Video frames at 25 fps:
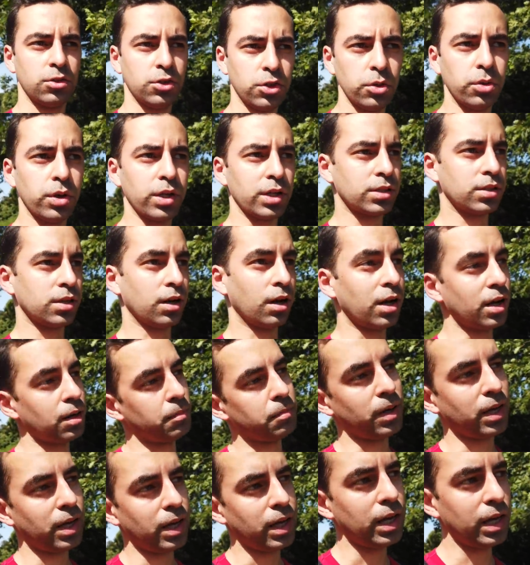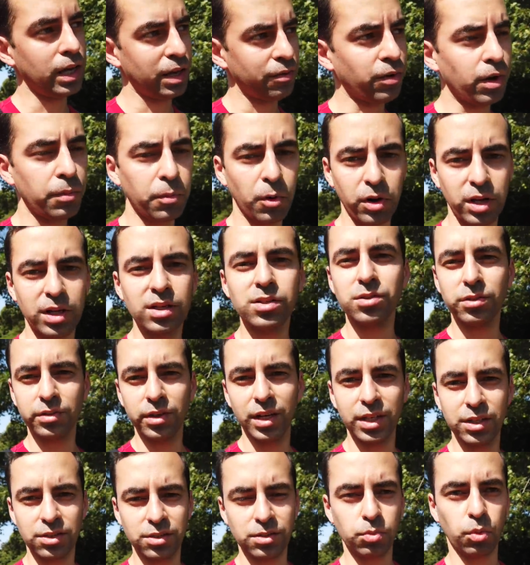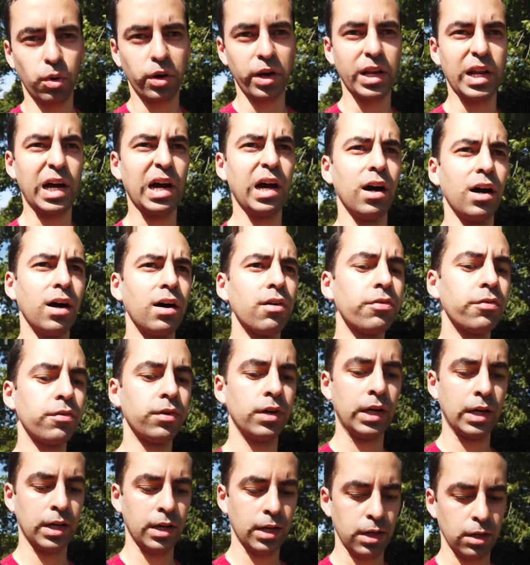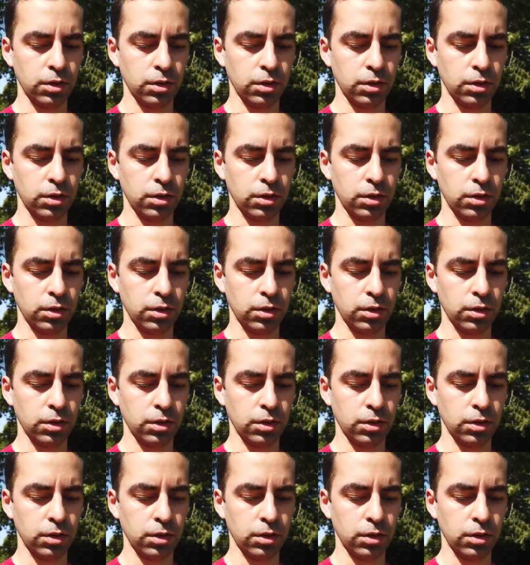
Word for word: two at a time. If I'm honest, really just one and a half.